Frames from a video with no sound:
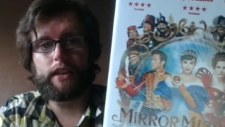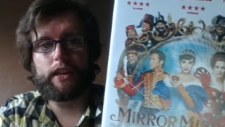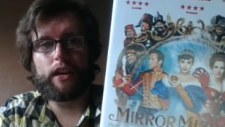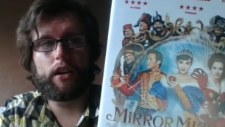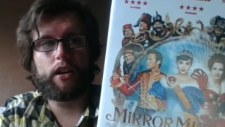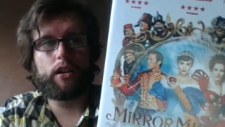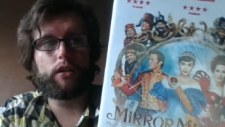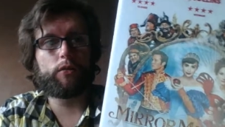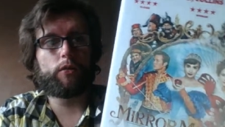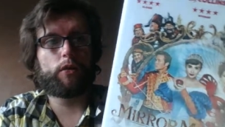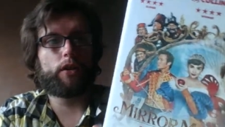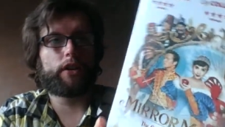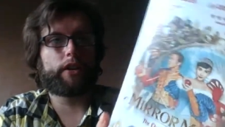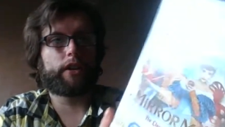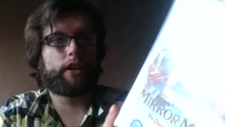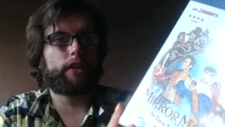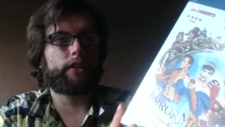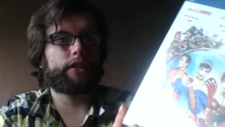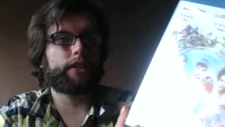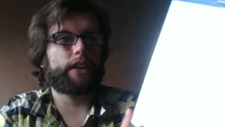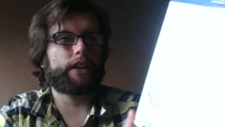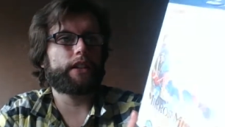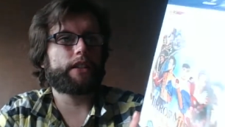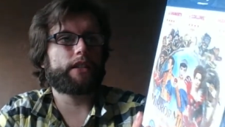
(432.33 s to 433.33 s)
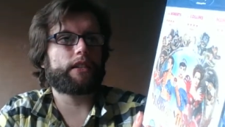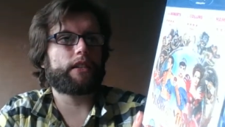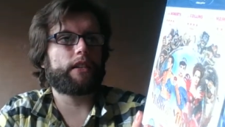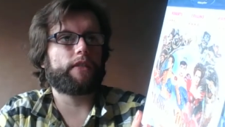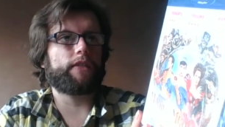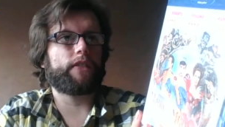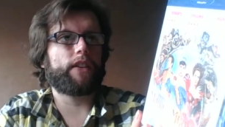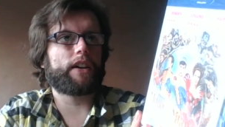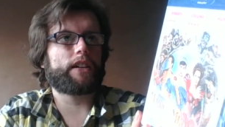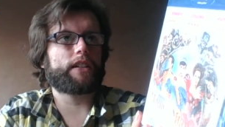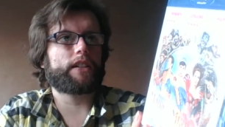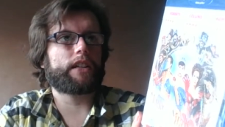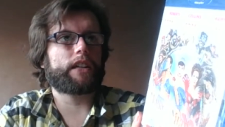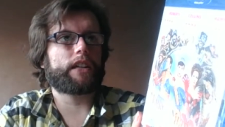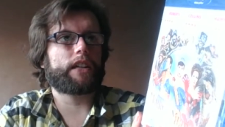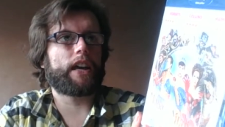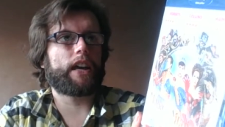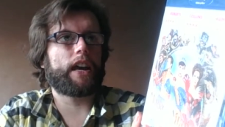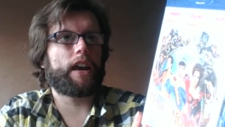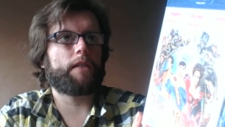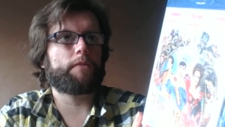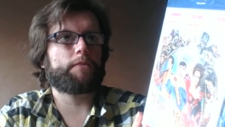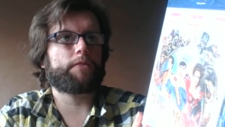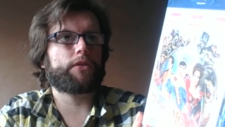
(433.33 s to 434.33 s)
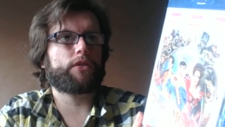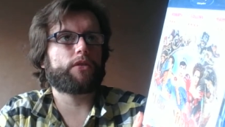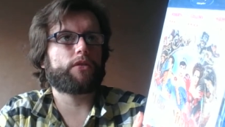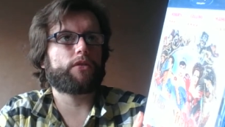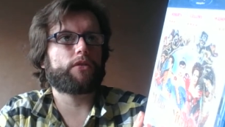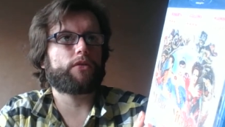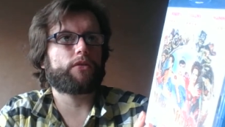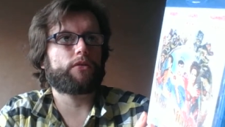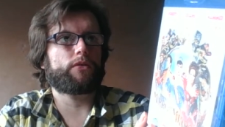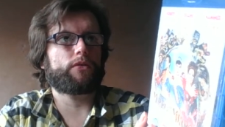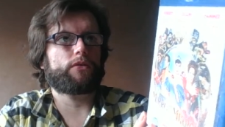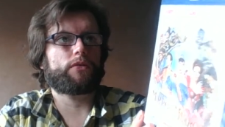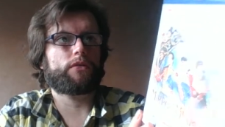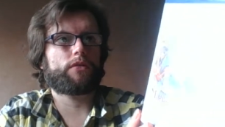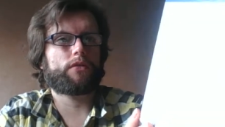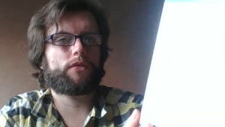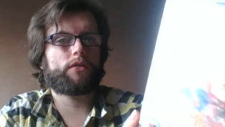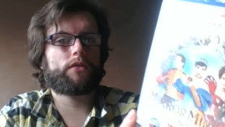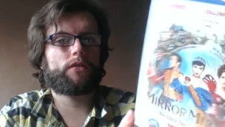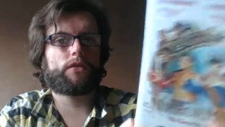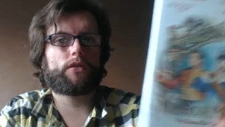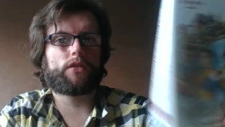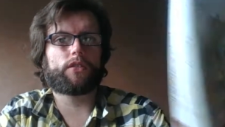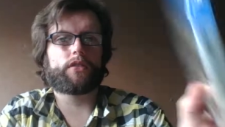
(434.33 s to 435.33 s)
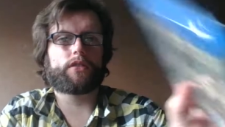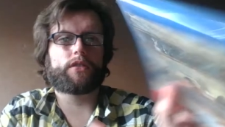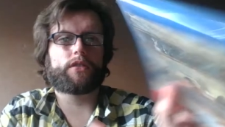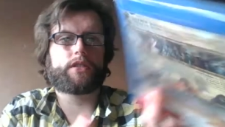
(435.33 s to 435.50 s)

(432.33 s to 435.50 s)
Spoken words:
the artwork on this. They've actually kept to sort